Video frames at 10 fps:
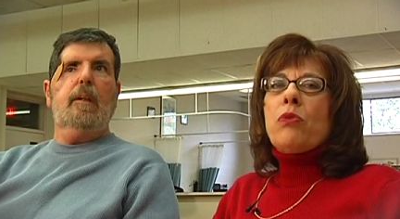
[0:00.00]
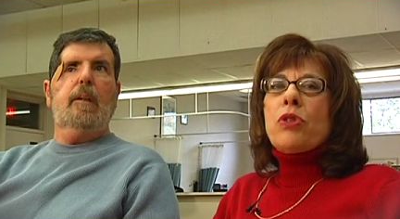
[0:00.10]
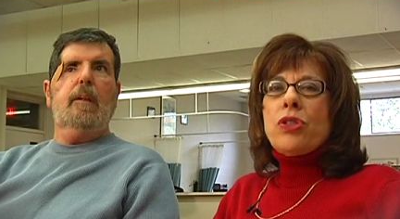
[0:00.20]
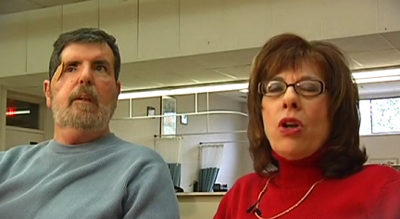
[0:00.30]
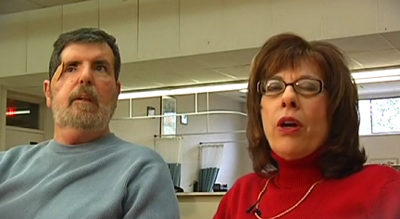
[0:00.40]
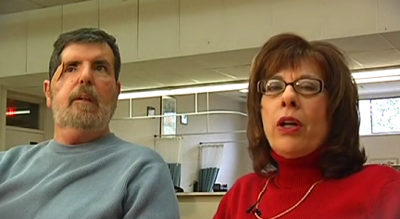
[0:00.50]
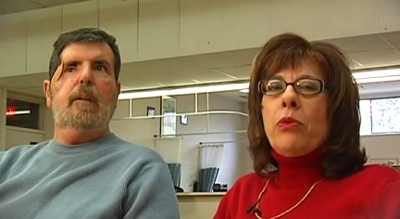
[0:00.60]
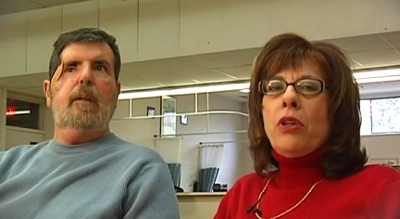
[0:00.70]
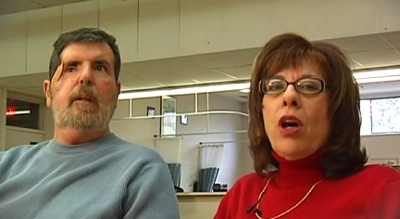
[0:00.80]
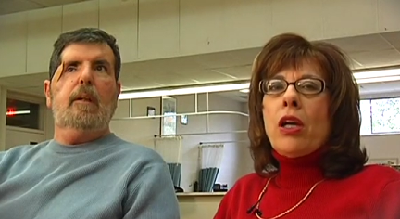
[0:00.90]
Speaker 1: we're sorry
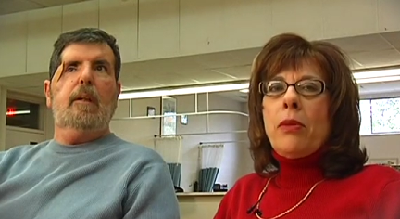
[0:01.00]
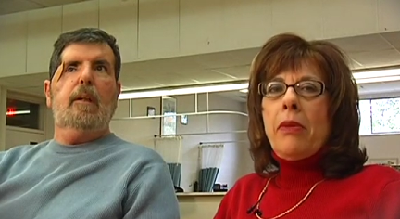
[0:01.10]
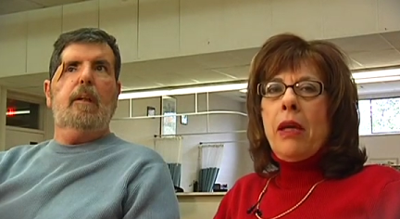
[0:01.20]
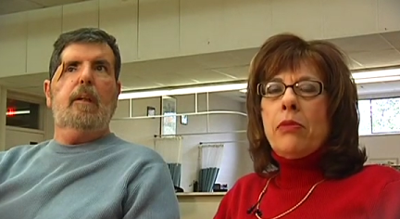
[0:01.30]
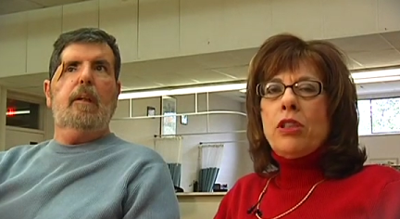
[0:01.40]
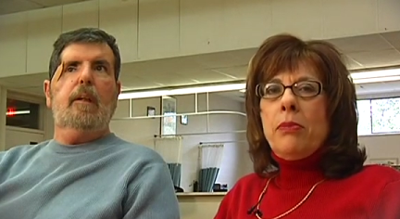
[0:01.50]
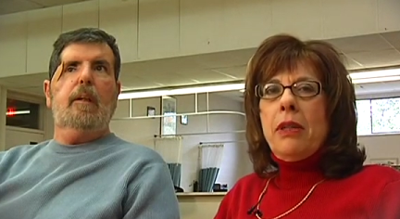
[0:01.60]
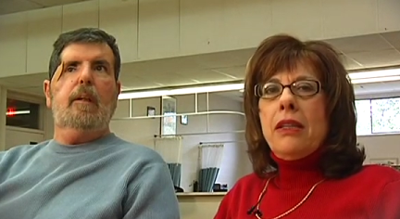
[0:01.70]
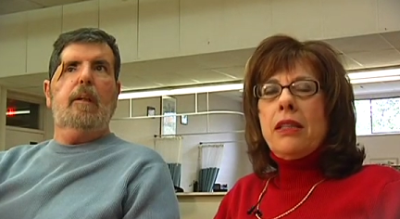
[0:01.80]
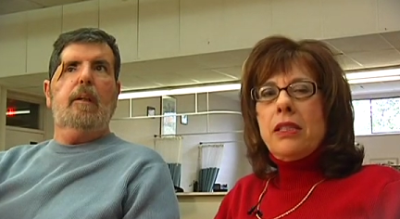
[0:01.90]
we're not going to be able to
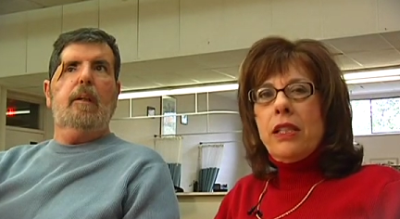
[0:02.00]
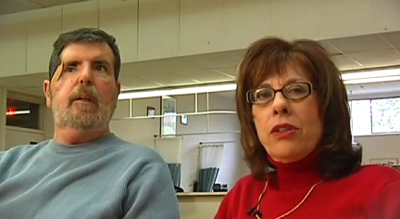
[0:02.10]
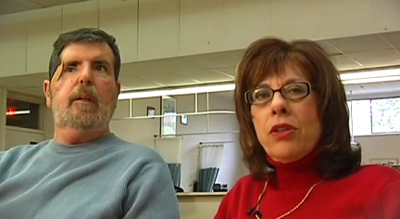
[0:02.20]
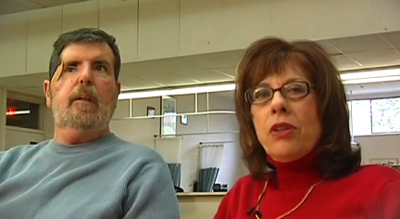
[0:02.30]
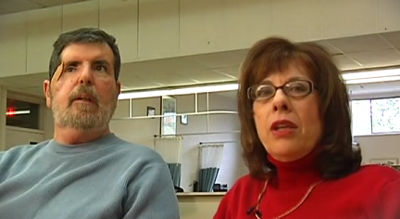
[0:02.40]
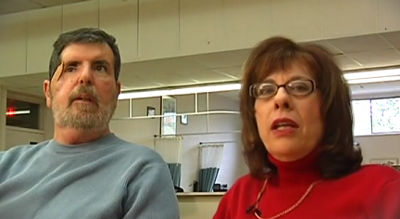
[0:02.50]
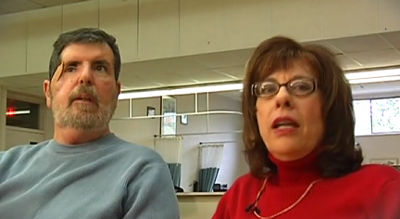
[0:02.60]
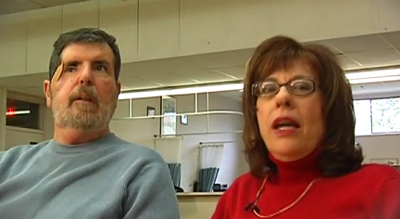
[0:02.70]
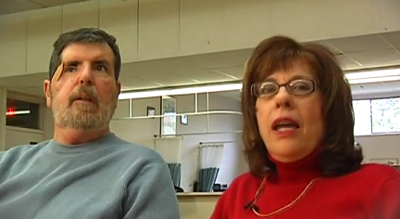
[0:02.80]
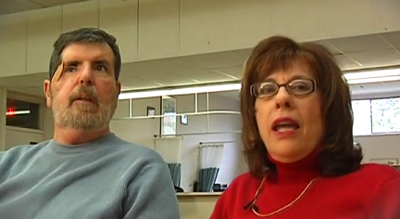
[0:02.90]
be at the dinner,
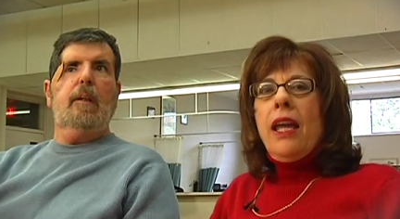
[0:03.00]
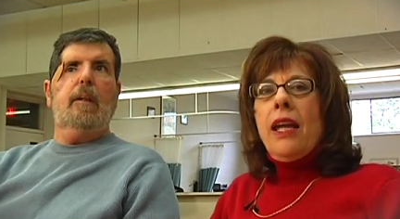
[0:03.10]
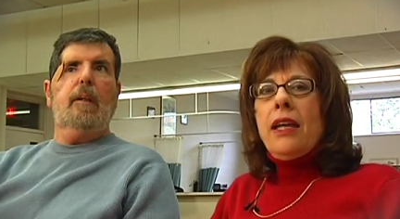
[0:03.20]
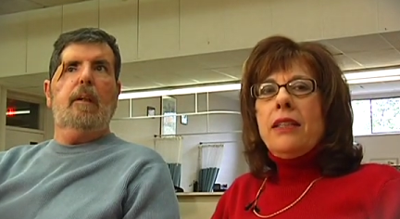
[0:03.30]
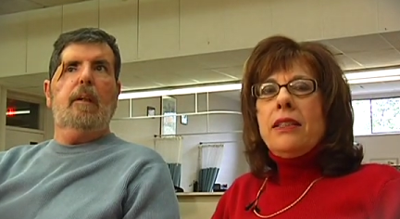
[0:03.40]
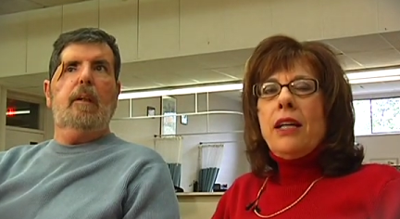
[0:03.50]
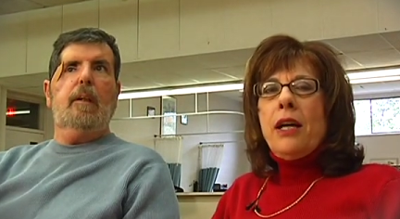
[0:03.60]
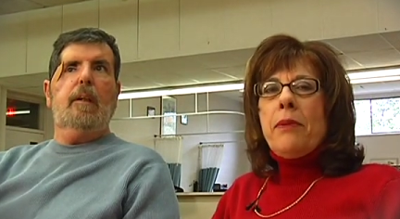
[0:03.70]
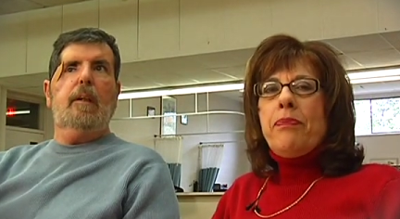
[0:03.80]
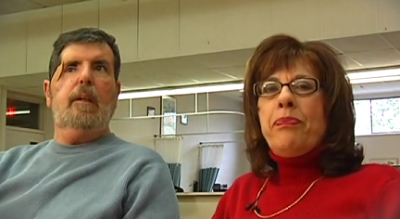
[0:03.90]
and
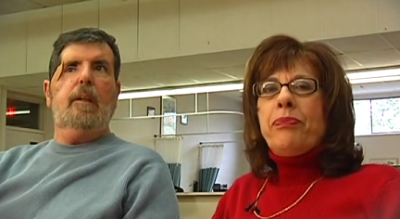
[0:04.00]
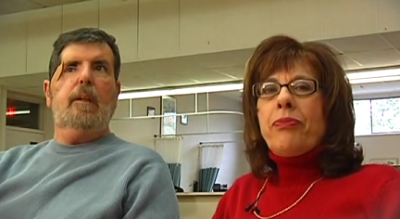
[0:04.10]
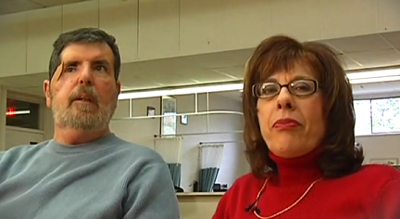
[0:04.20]
um,